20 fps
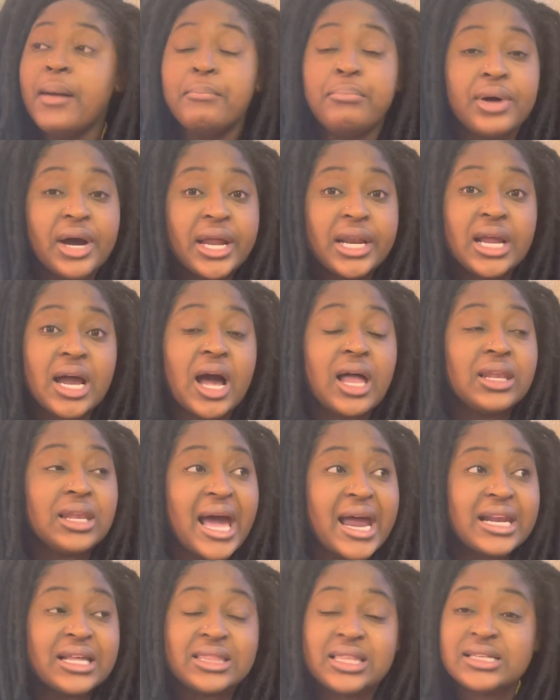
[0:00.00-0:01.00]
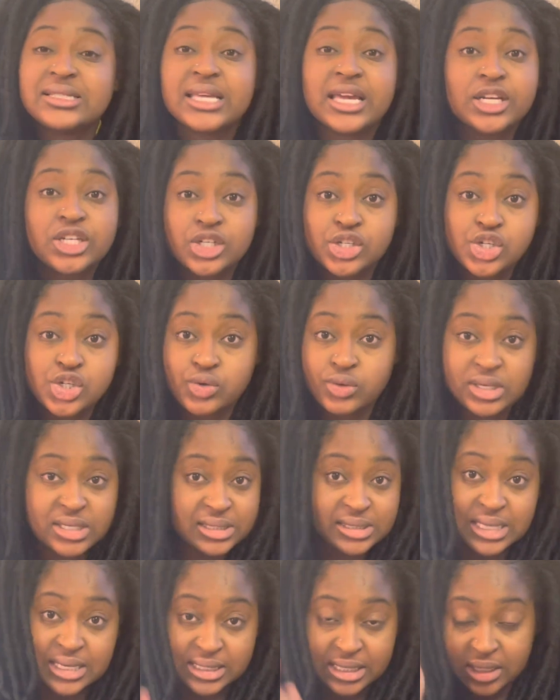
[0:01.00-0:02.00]
But a lot of these
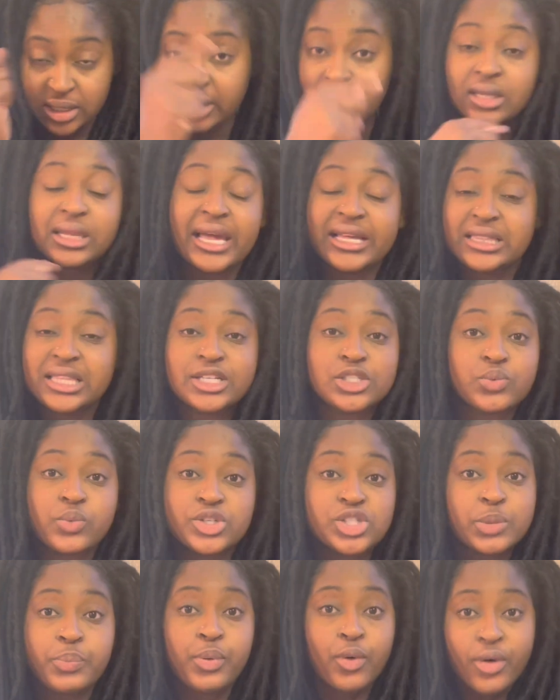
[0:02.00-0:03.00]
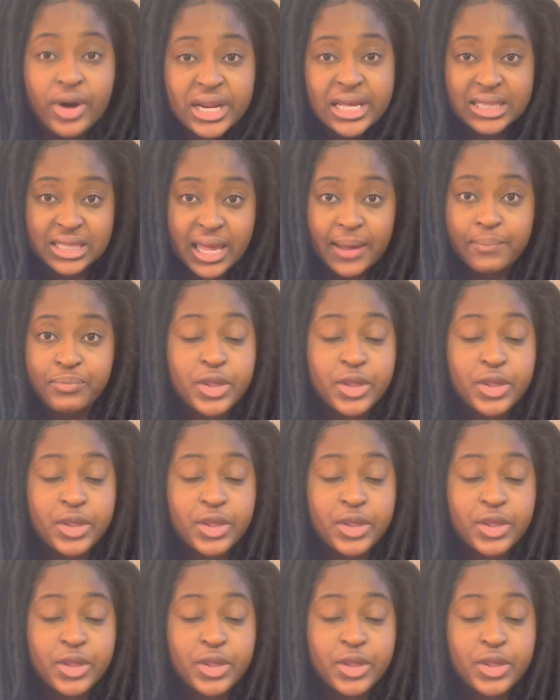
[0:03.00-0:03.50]
industries that didn't look like this were supporting them.